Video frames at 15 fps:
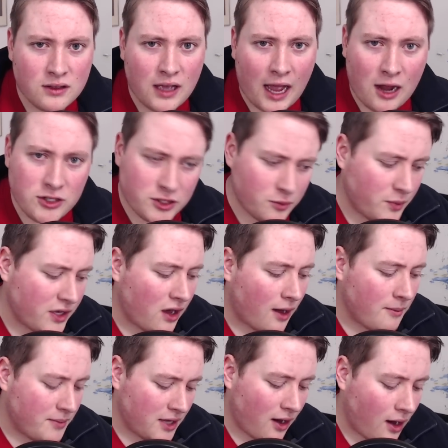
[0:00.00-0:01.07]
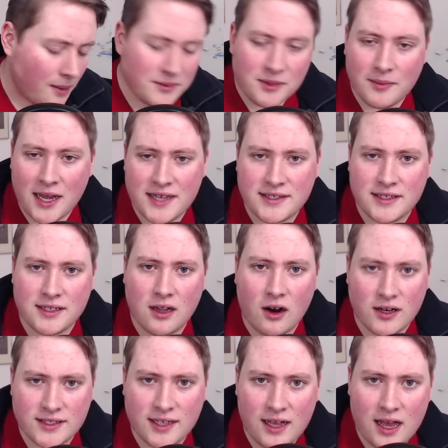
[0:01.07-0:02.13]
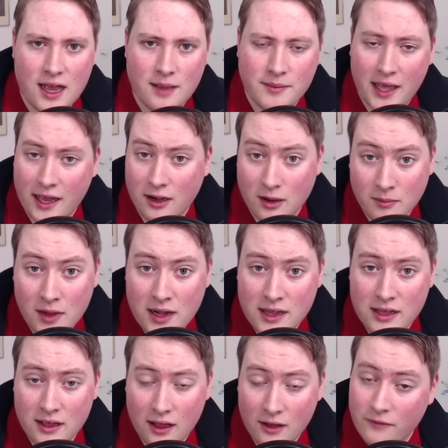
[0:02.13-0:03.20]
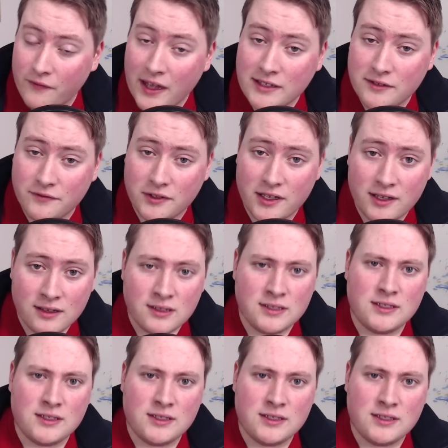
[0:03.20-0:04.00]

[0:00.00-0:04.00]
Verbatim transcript: How should we be optimizing our time and our money effectively